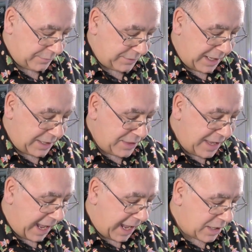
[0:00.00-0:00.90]
Now
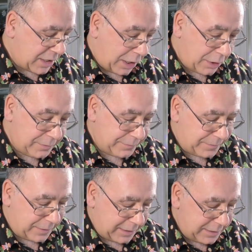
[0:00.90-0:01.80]
that,
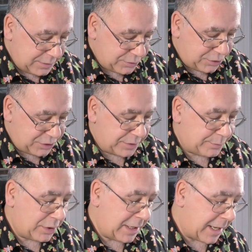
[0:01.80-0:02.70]
hopefully, should just
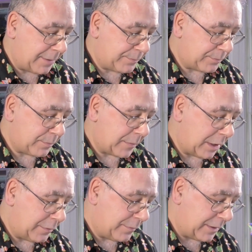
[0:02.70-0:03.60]
pull out.
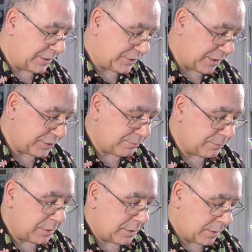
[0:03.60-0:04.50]
Hopefully, he says.
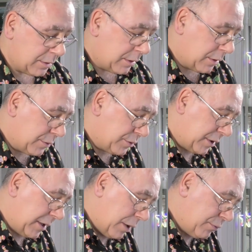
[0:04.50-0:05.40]
So
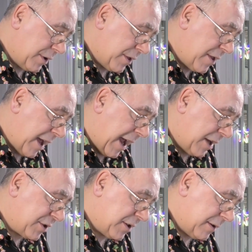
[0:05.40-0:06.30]
get hold of
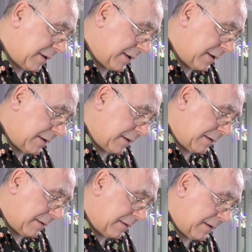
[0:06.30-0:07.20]
that.
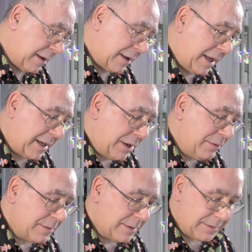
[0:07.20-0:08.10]
There you go.
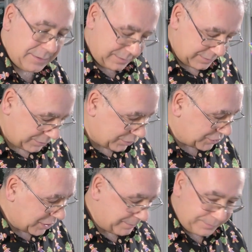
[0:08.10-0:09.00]

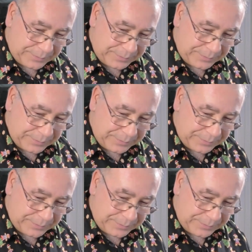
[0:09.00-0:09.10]
Gotcha.